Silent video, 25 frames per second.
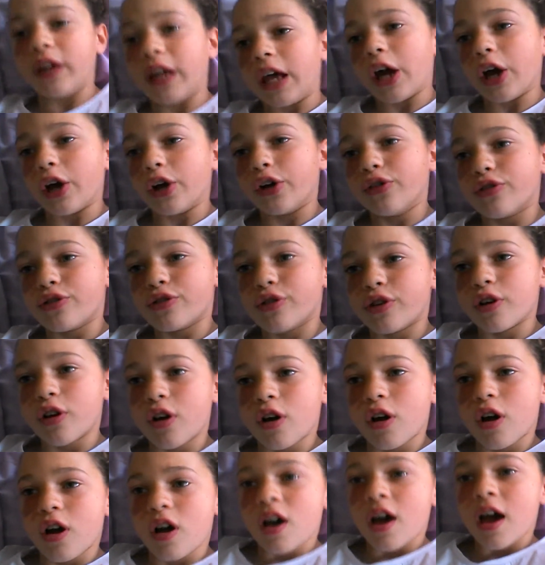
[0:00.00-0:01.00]
videos.
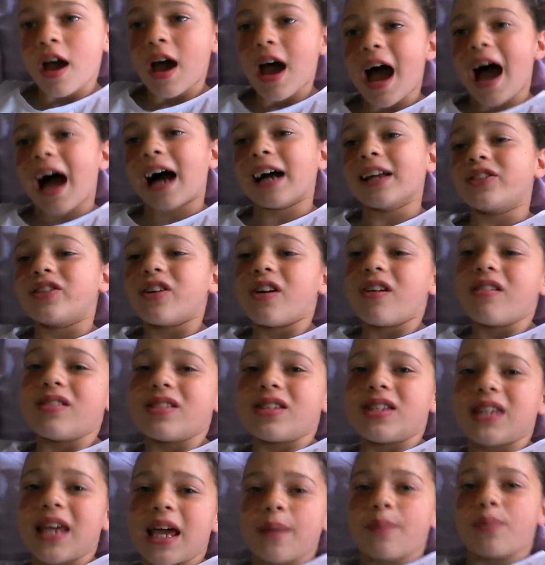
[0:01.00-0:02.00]
And don't
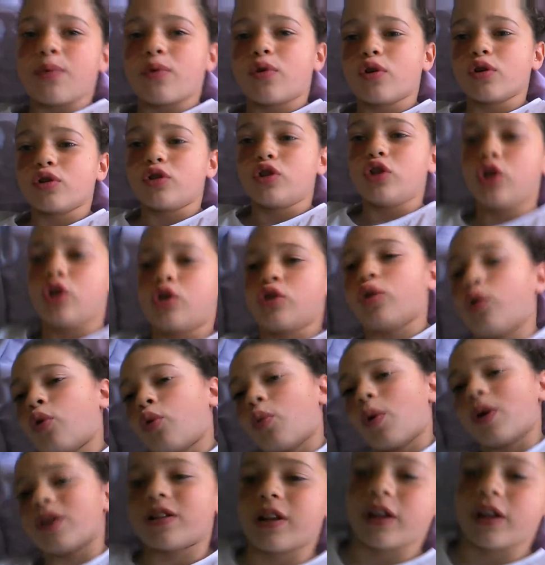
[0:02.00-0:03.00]
say because you can always